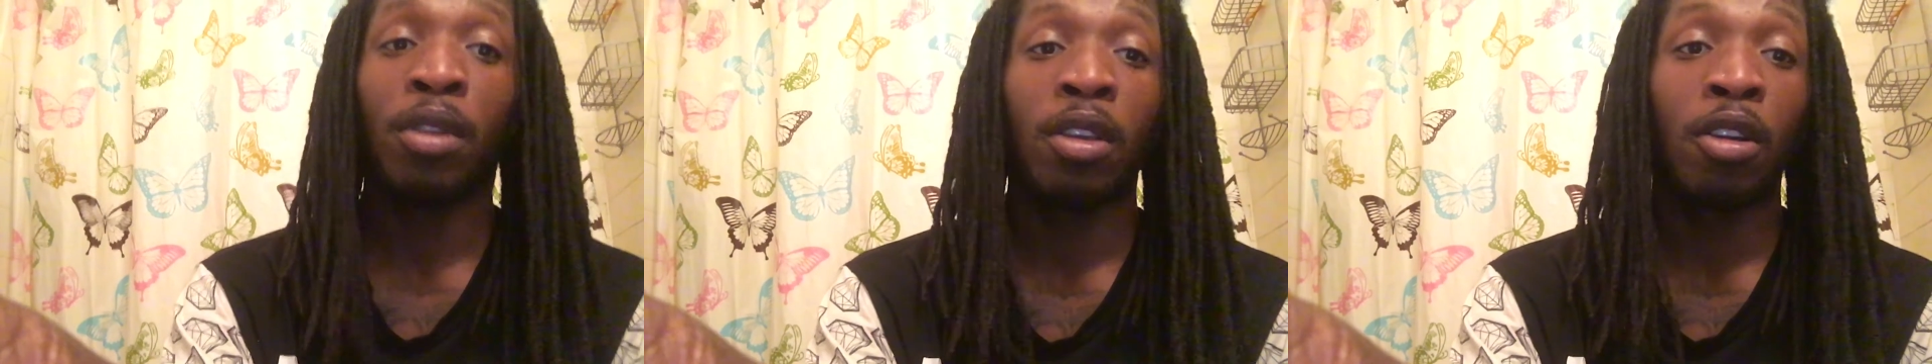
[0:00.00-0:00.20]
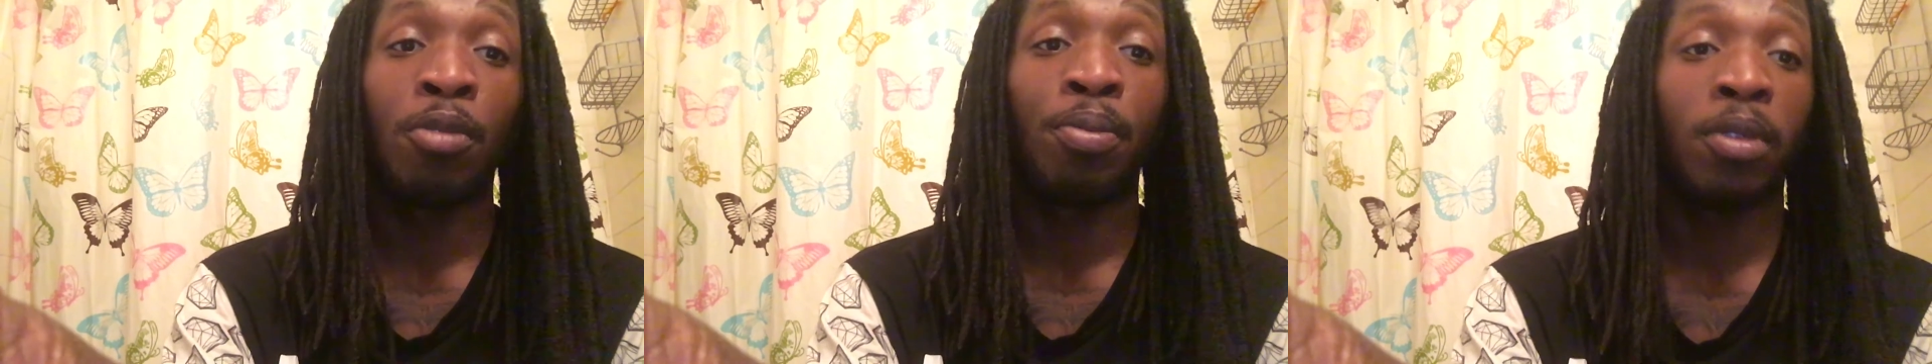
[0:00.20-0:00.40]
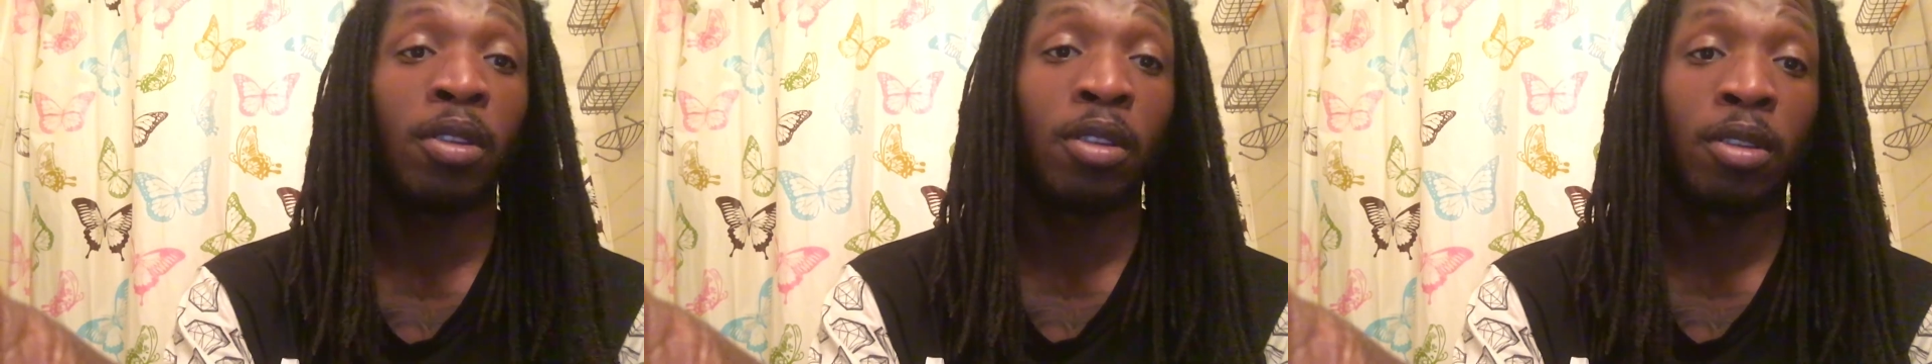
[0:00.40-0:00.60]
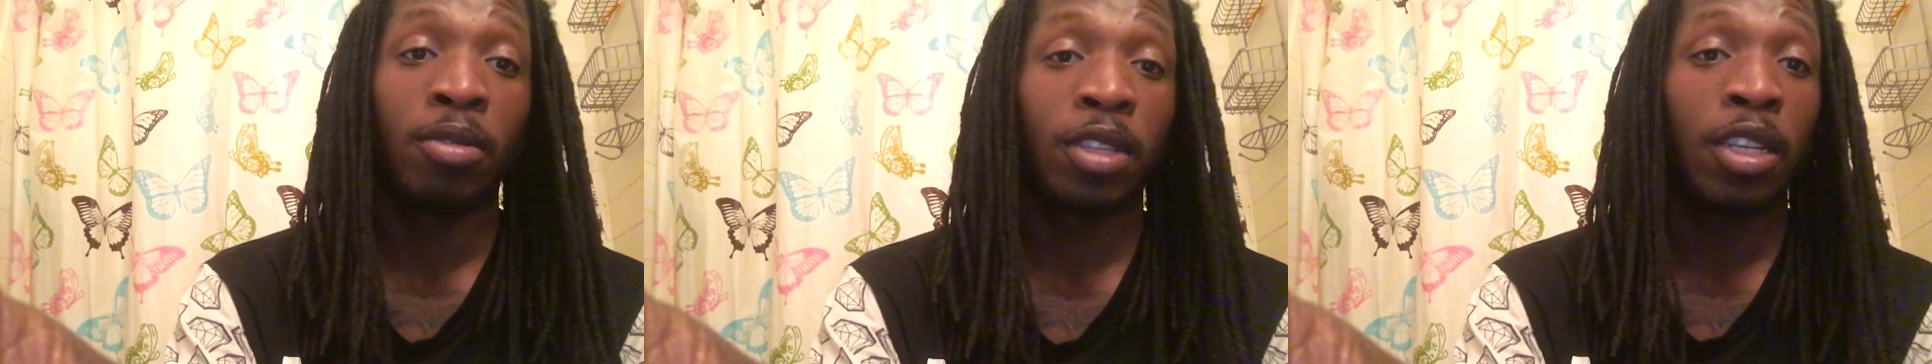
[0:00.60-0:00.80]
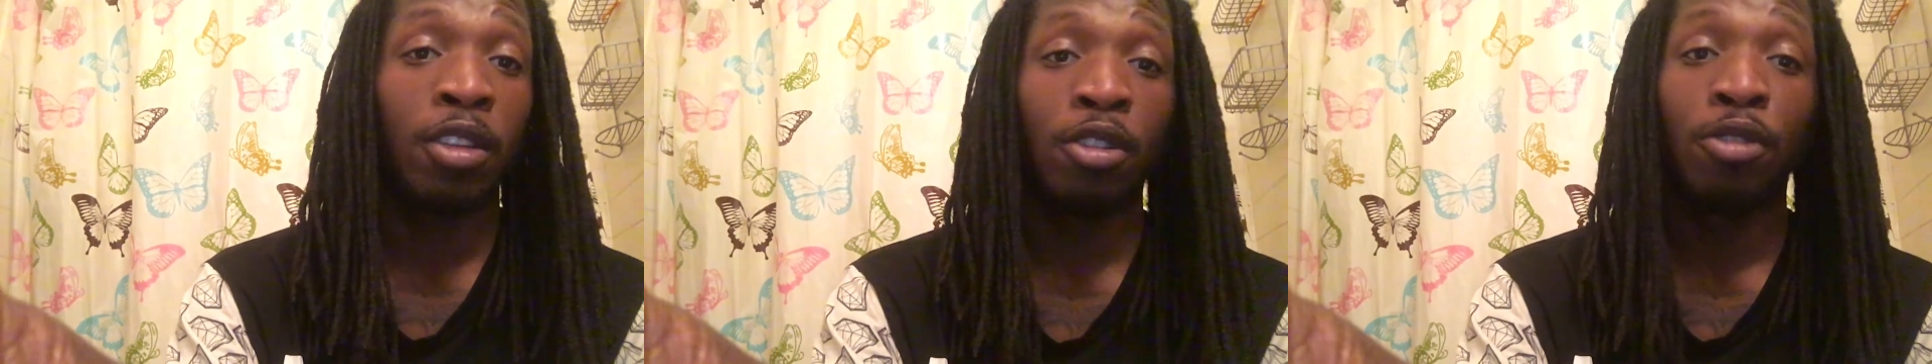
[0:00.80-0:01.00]
me open, you know what I'm
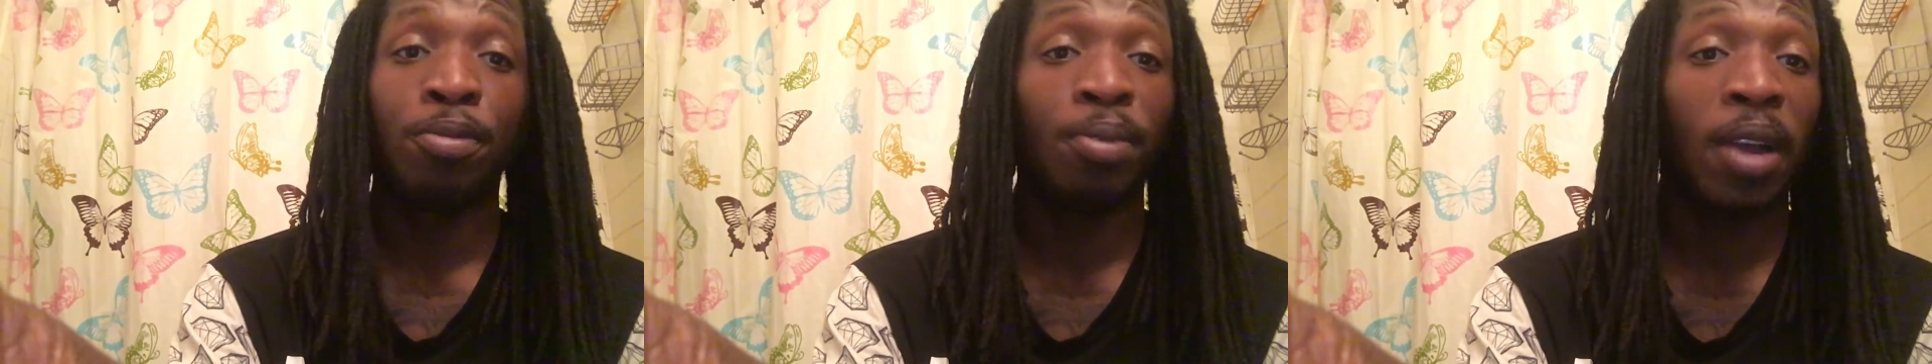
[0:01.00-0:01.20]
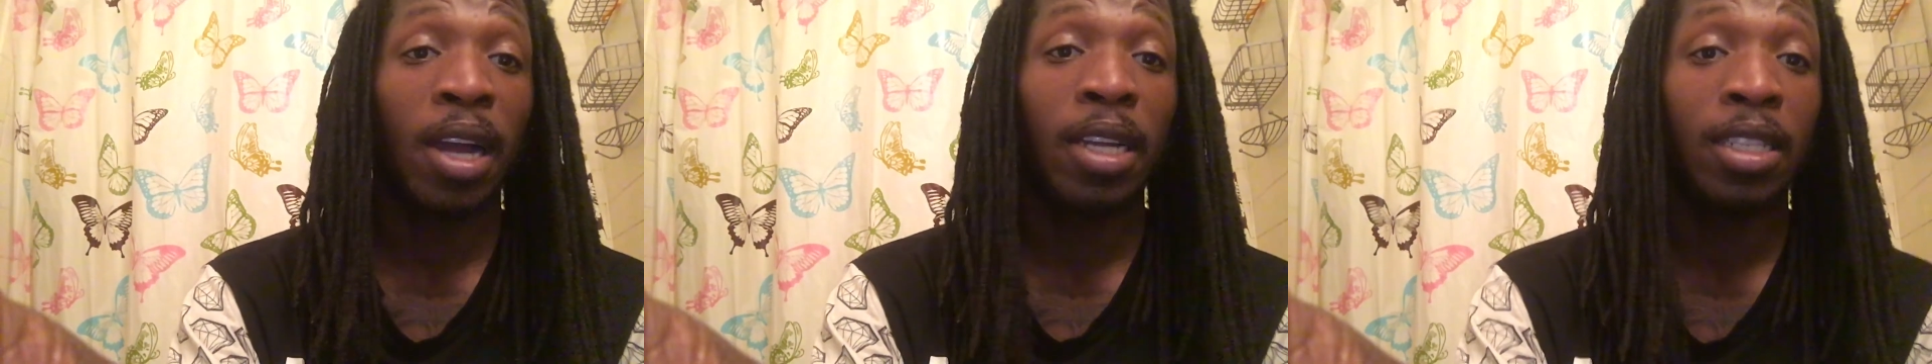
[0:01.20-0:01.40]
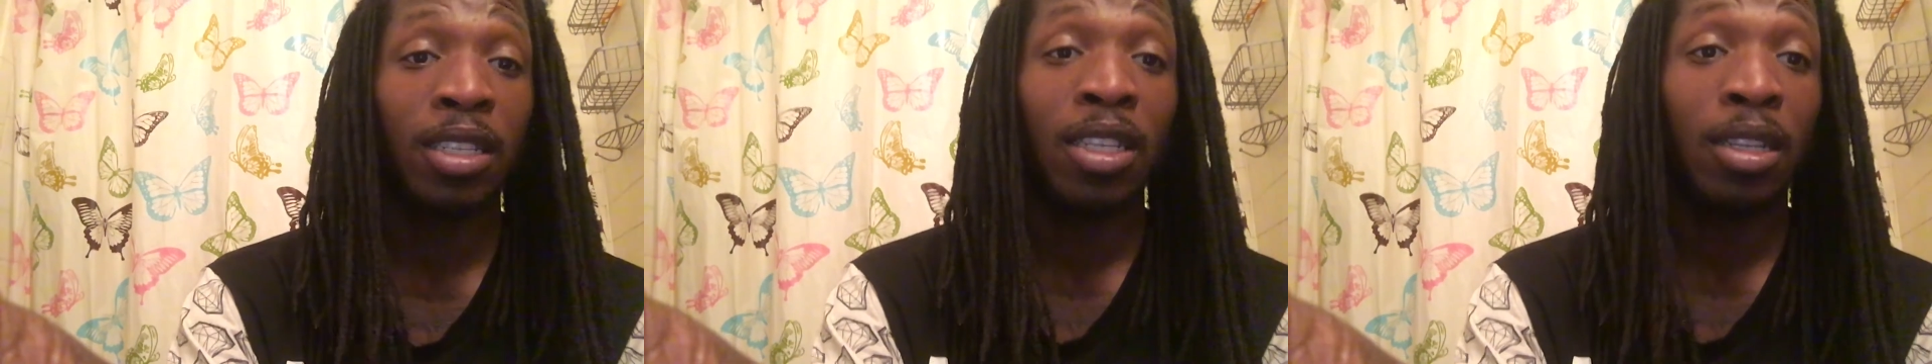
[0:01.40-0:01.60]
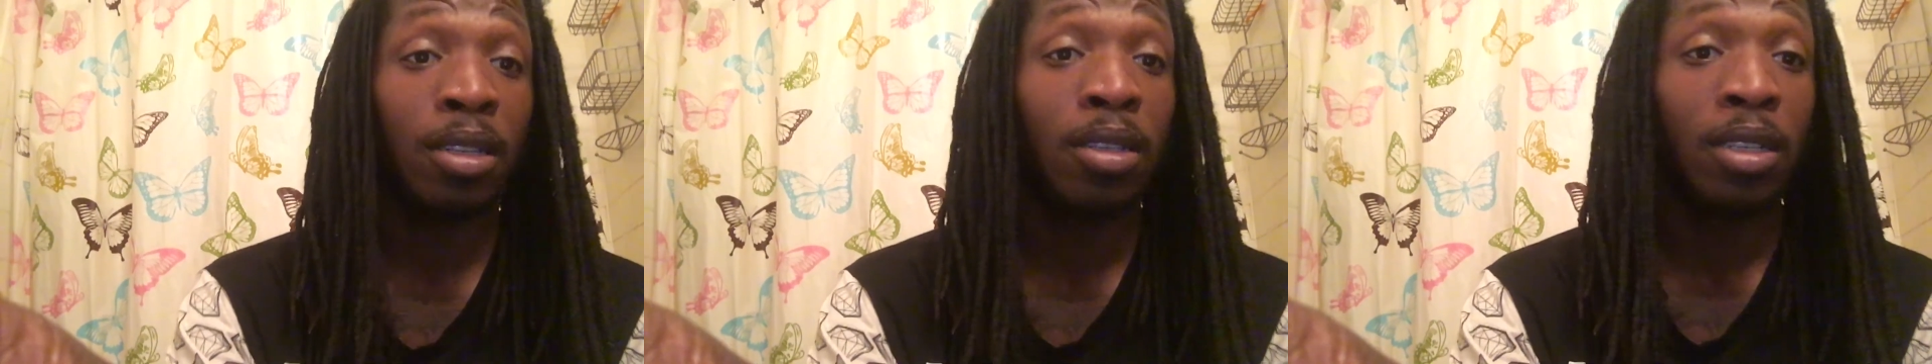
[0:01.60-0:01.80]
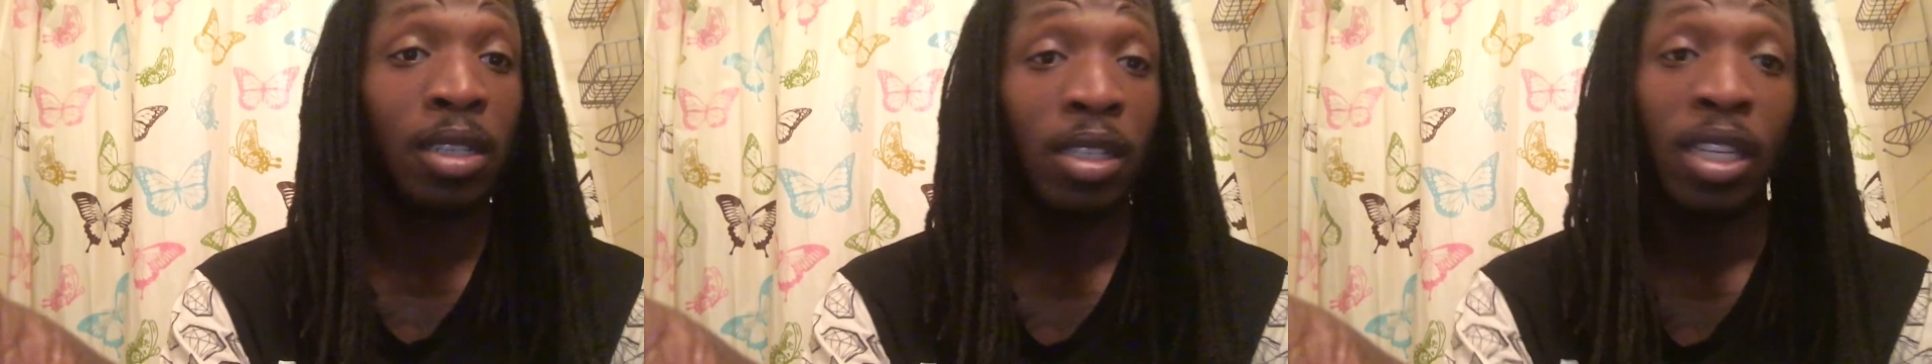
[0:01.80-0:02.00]
saying, you'll probably see